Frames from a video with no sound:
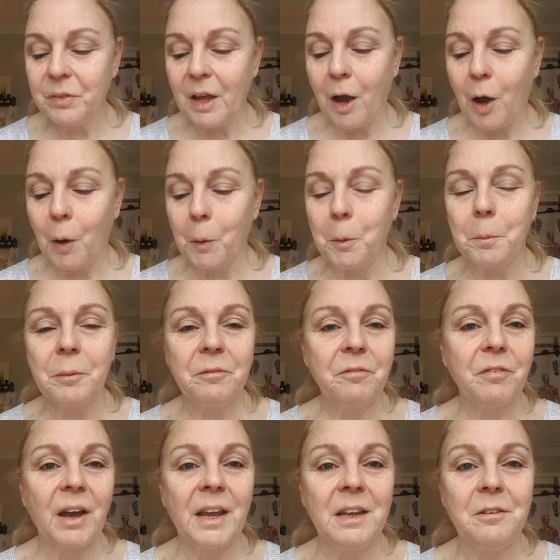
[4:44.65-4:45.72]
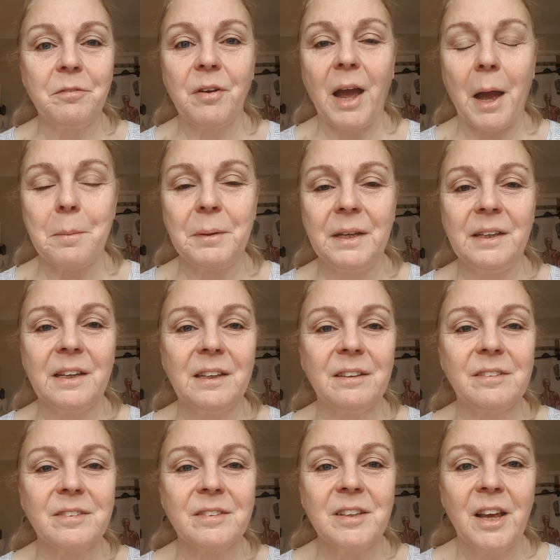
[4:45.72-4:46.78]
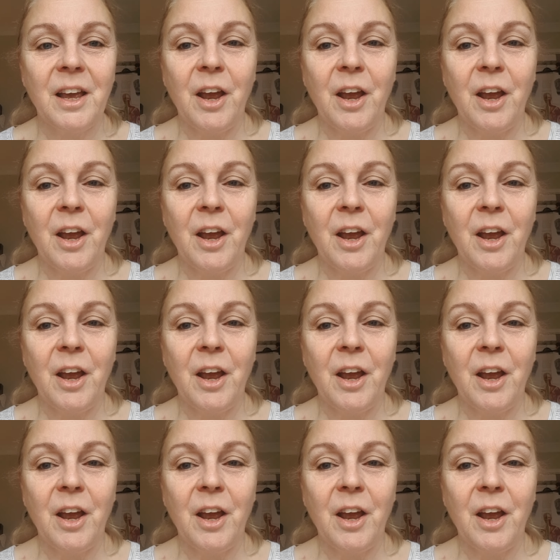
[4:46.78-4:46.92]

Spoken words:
hope, faith, happiness,